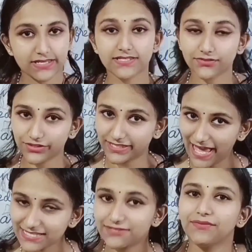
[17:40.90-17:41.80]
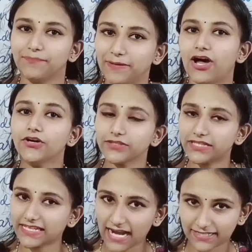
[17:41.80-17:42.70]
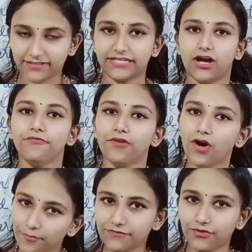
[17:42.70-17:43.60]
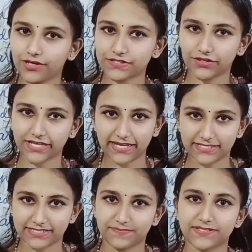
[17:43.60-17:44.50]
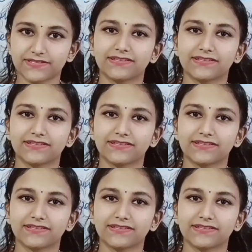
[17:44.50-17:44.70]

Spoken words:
So yes, we belong to the category of omnivorous organisms.